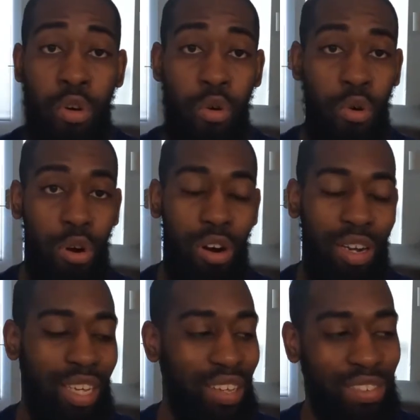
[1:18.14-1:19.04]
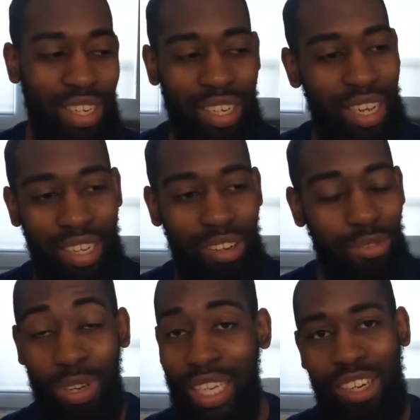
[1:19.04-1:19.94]
or even in the
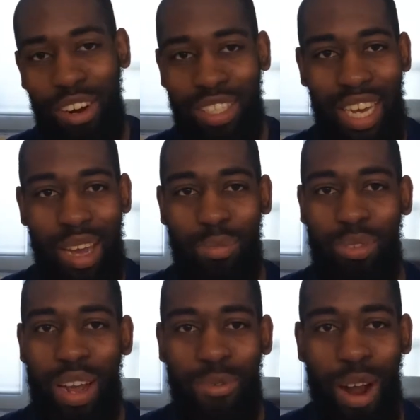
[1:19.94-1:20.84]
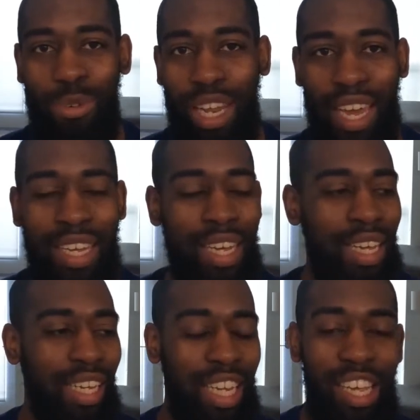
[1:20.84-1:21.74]
really dark times, right, where I
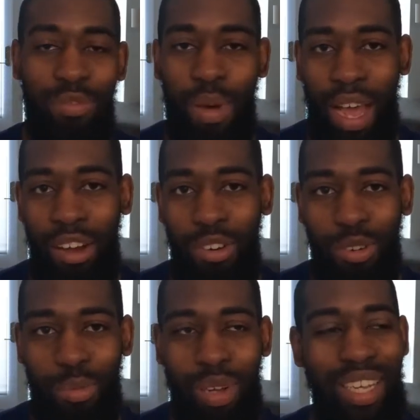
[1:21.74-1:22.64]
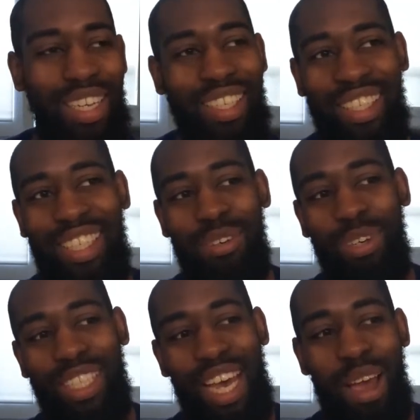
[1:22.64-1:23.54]
would leave my home, see
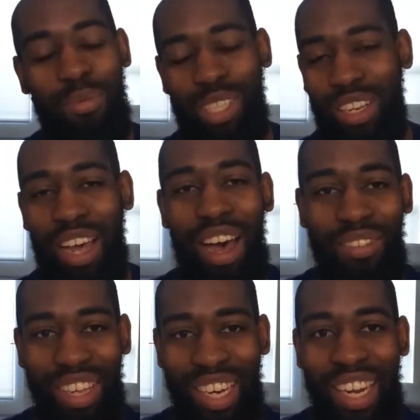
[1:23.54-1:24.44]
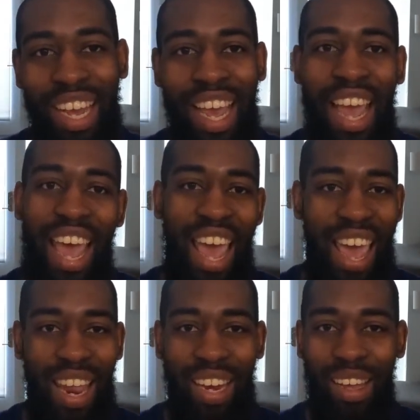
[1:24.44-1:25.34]
what time was on the oven,
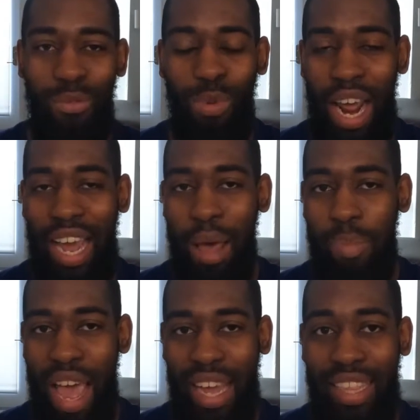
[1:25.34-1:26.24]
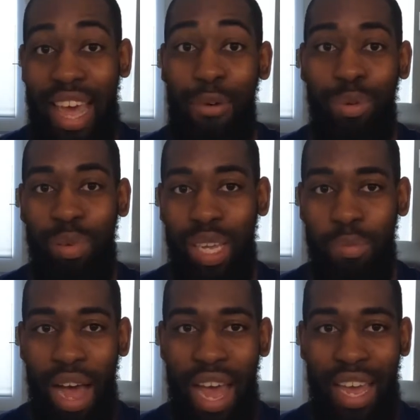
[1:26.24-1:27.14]
and when I got back, that would be
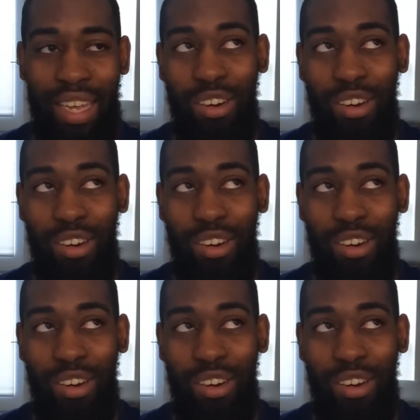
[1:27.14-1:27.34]
my,